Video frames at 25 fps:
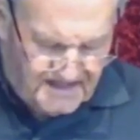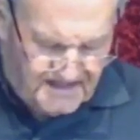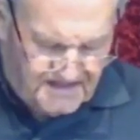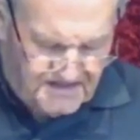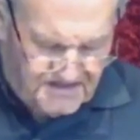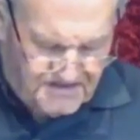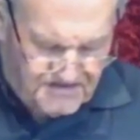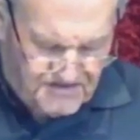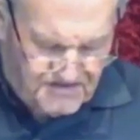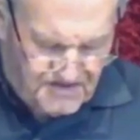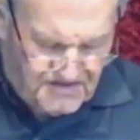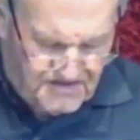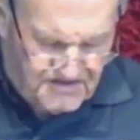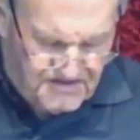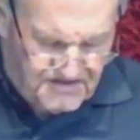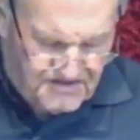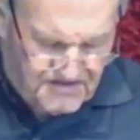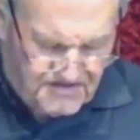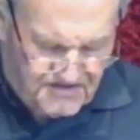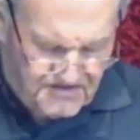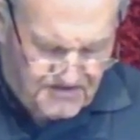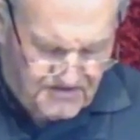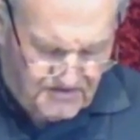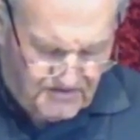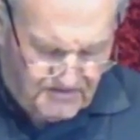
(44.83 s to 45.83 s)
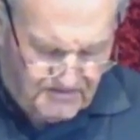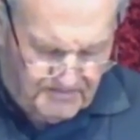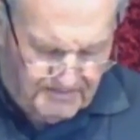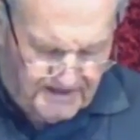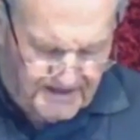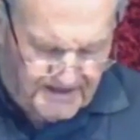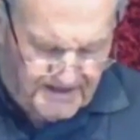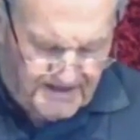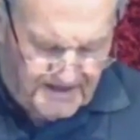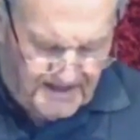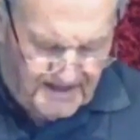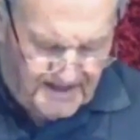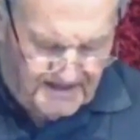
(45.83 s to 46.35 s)
Jesus took
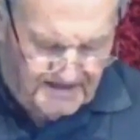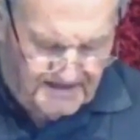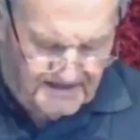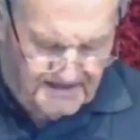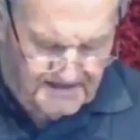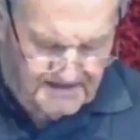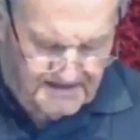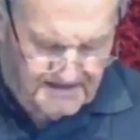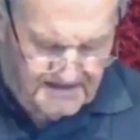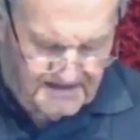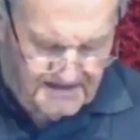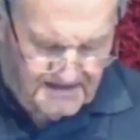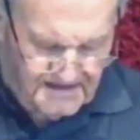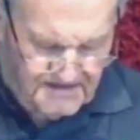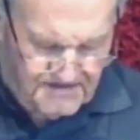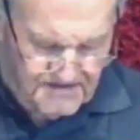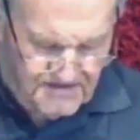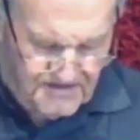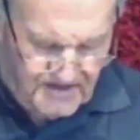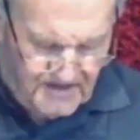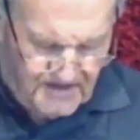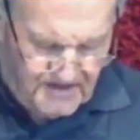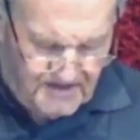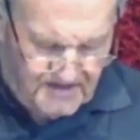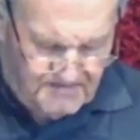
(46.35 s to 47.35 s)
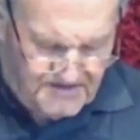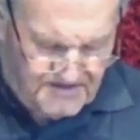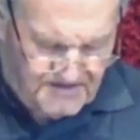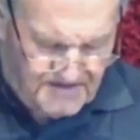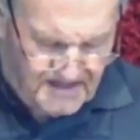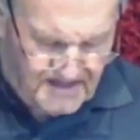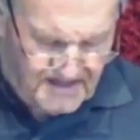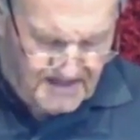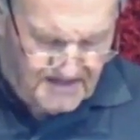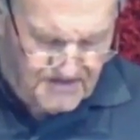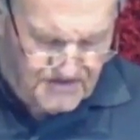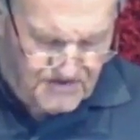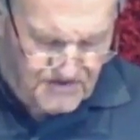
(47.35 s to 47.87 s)
Peter, James,
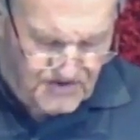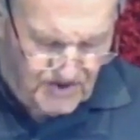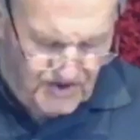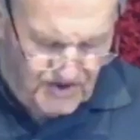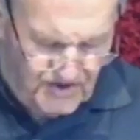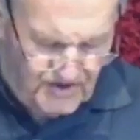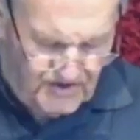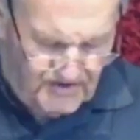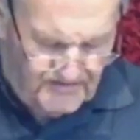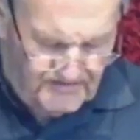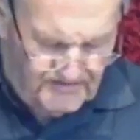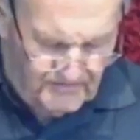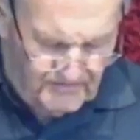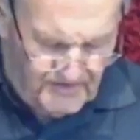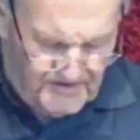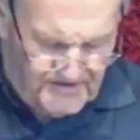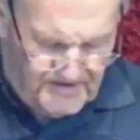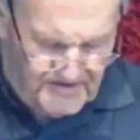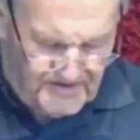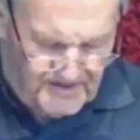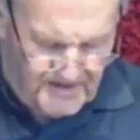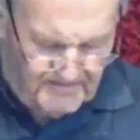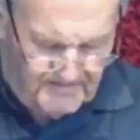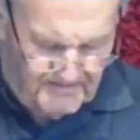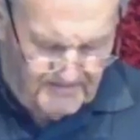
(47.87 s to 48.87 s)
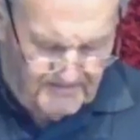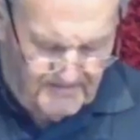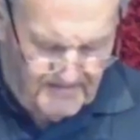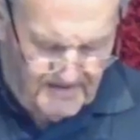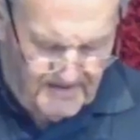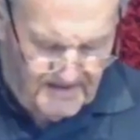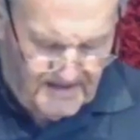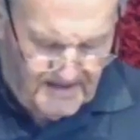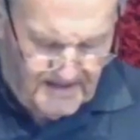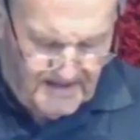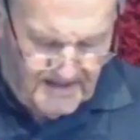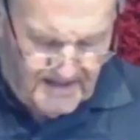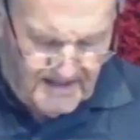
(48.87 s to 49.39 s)
and John with him
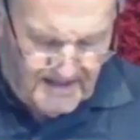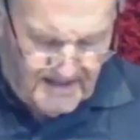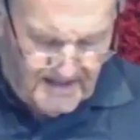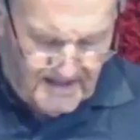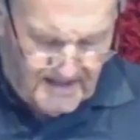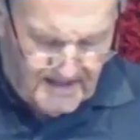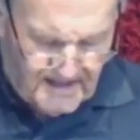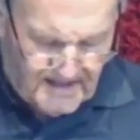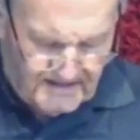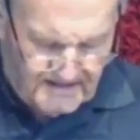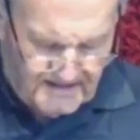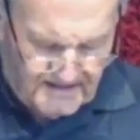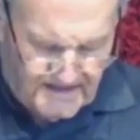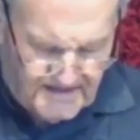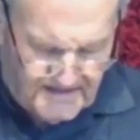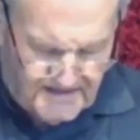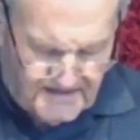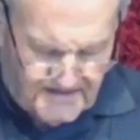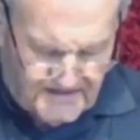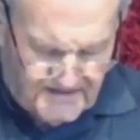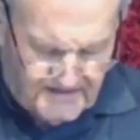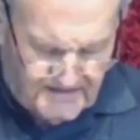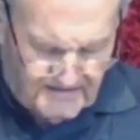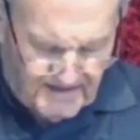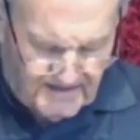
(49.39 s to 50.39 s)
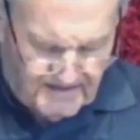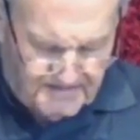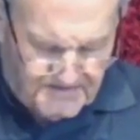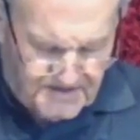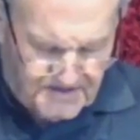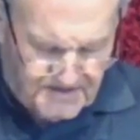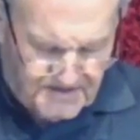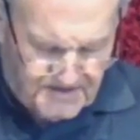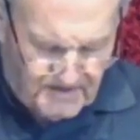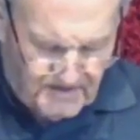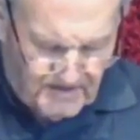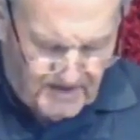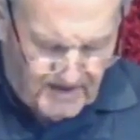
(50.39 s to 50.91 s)
and led them up
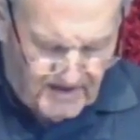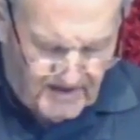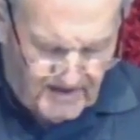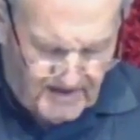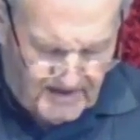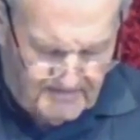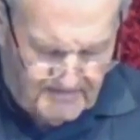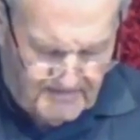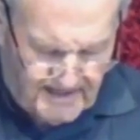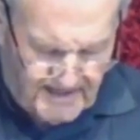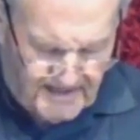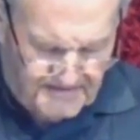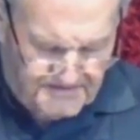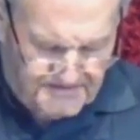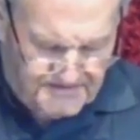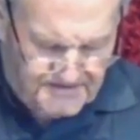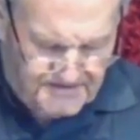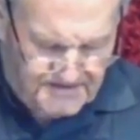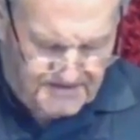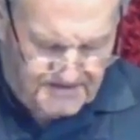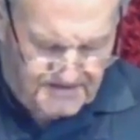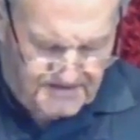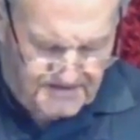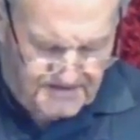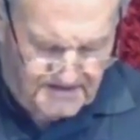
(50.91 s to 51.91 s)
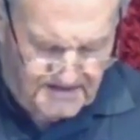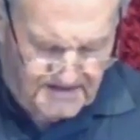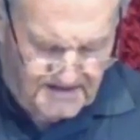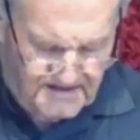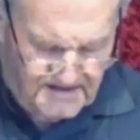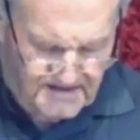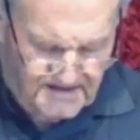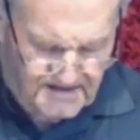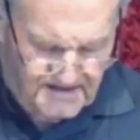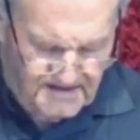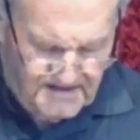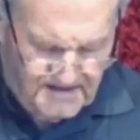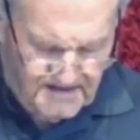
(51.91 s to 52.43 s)
to a high mountain
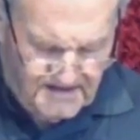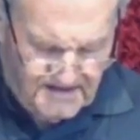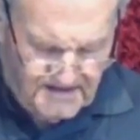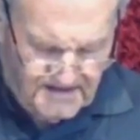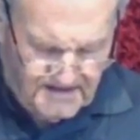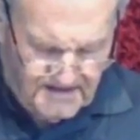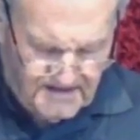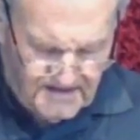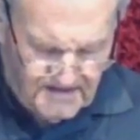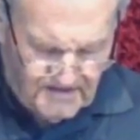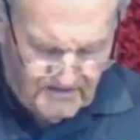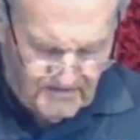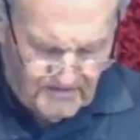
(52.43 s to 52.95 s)
where